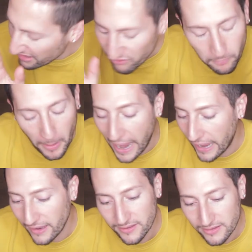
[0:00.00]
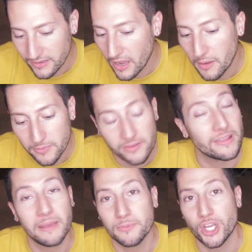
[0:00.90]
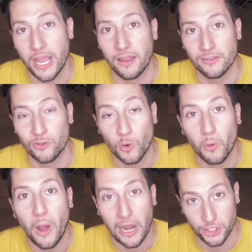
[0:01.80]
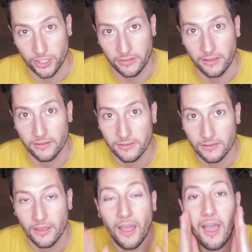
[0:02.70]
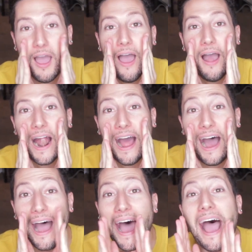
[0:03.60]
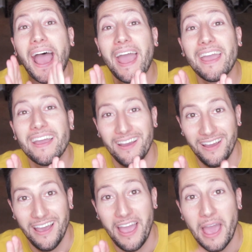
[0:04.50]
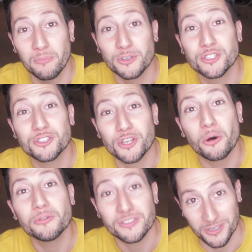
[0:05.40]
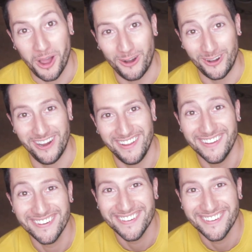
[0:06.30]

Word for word: if by some slim chance you are watching this, I am so sorry,